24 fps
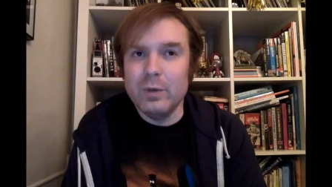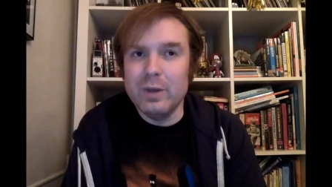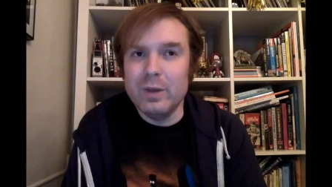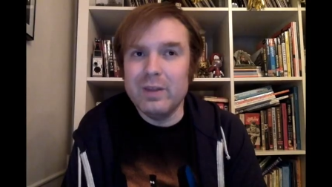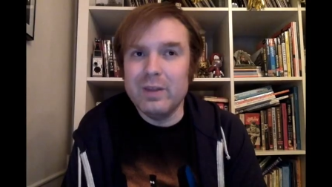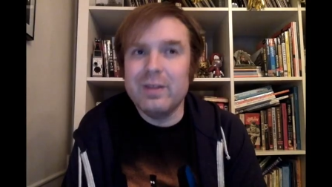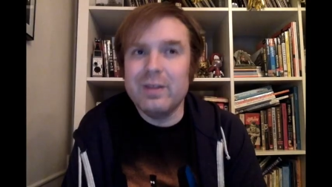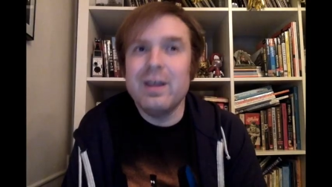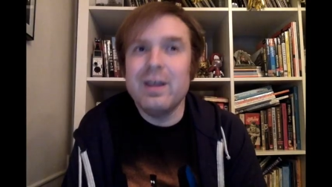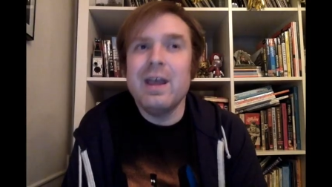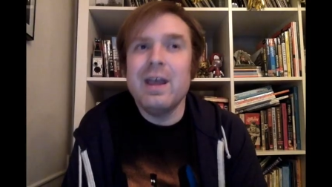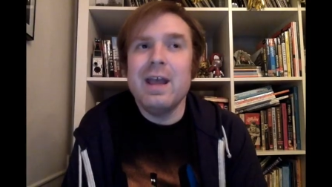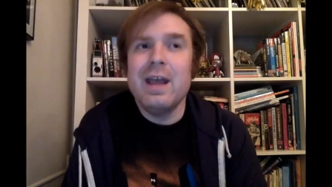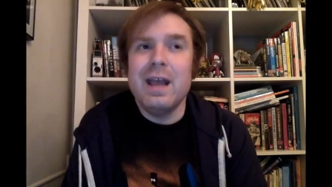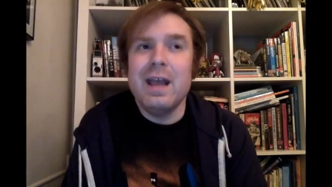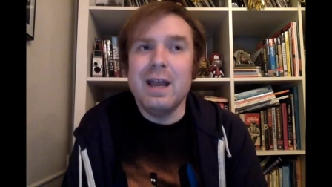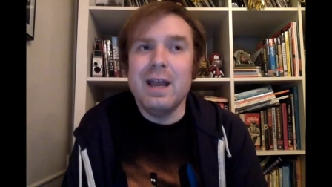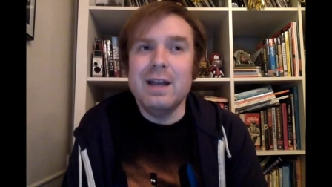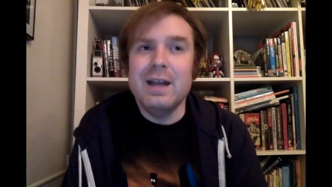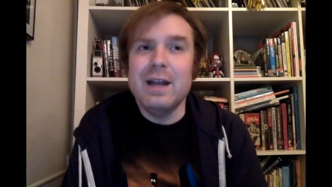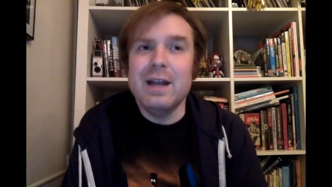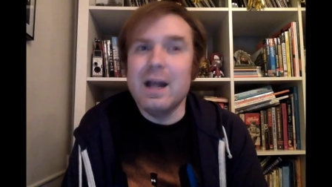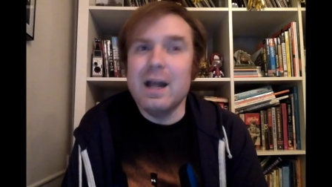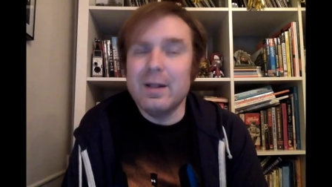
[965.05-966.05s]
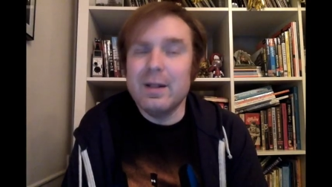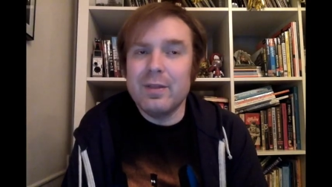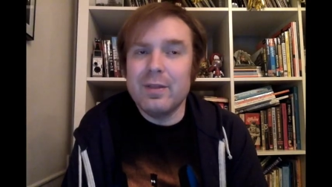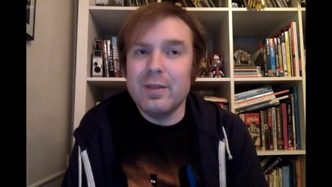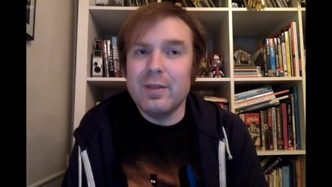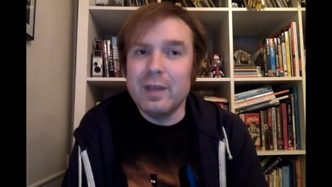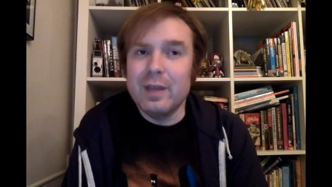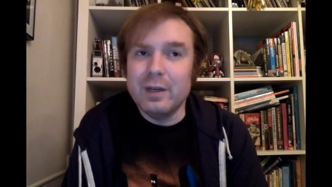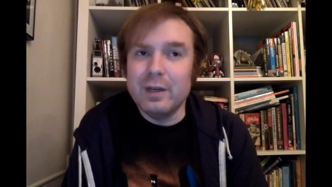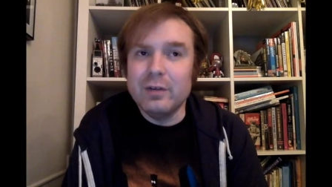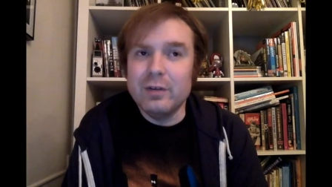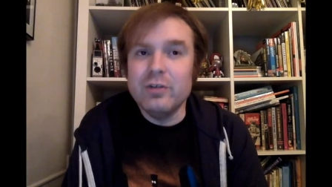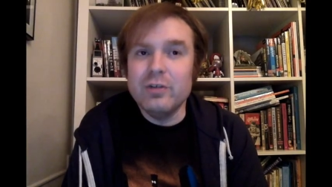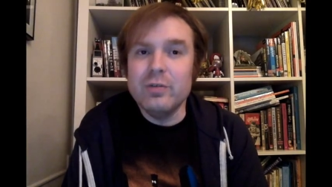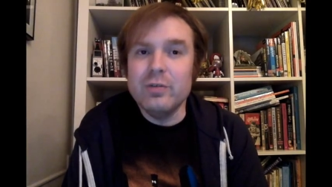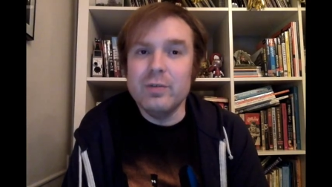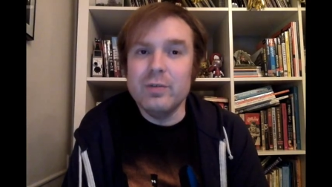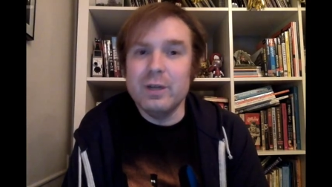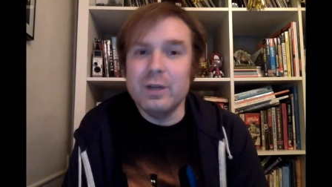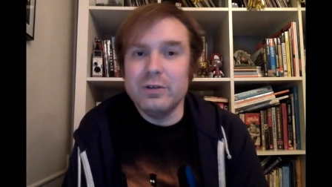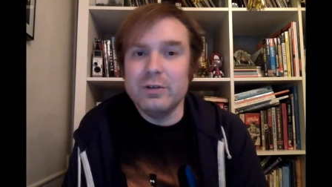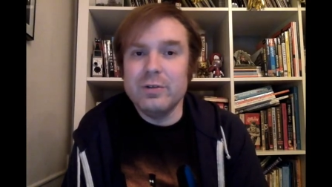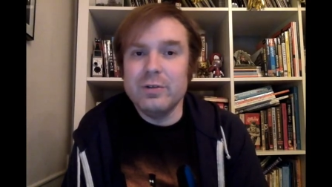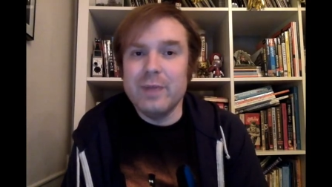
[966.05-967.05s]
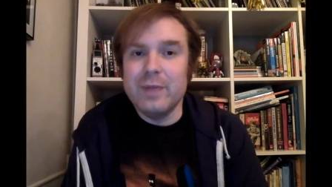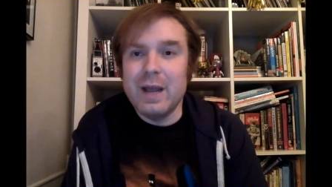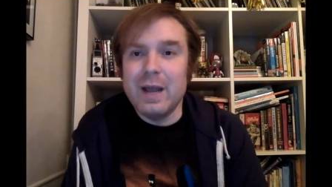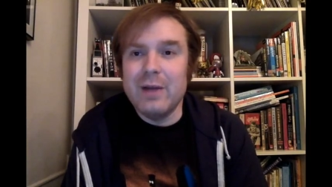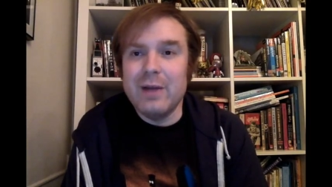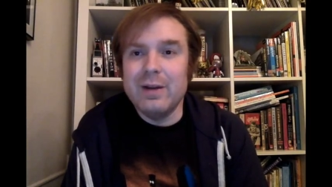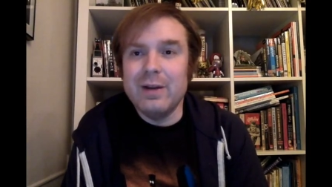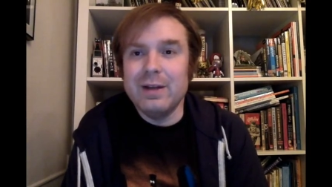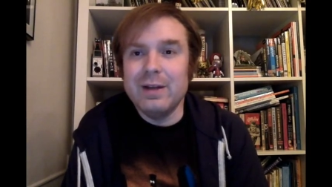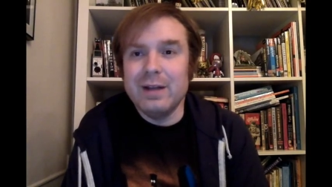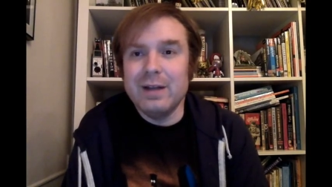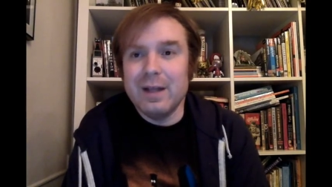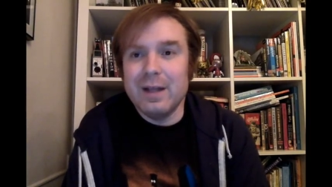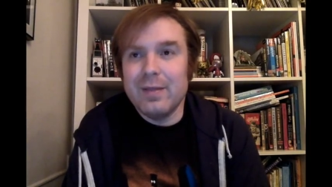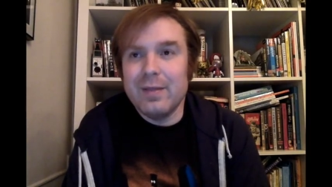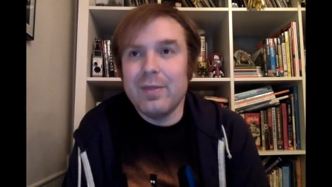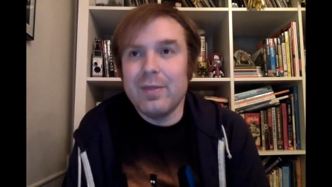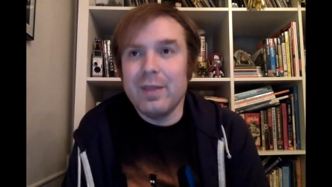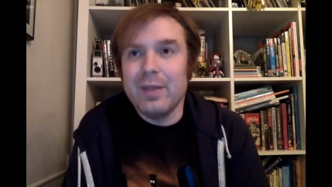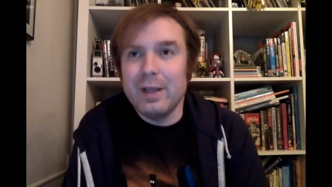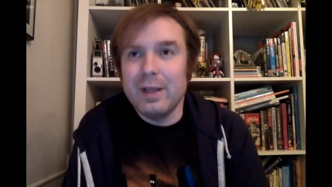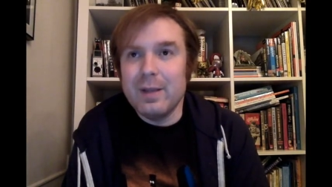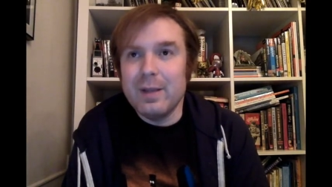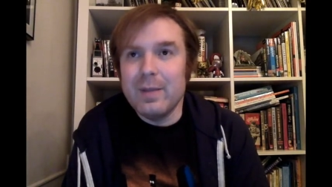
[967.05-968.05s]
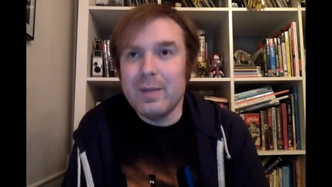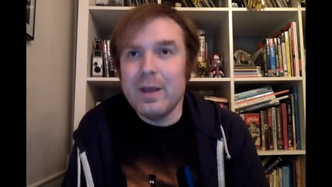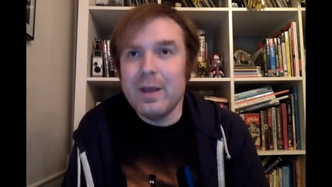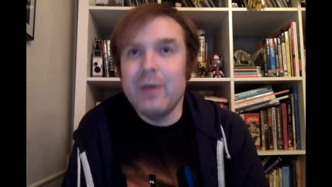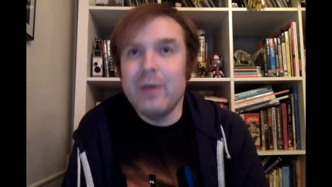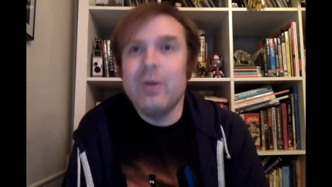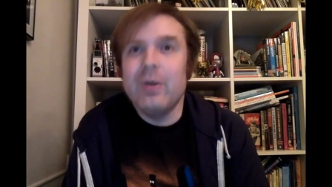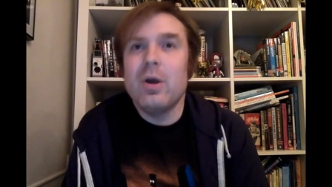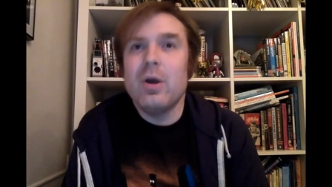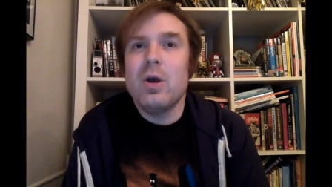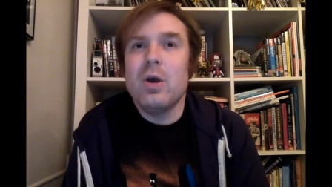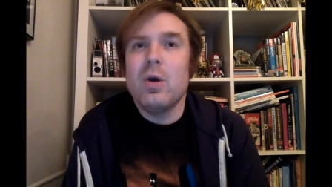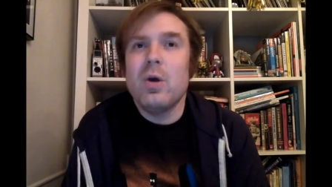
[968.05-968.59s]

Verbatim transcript: with and not think too much about, and not think about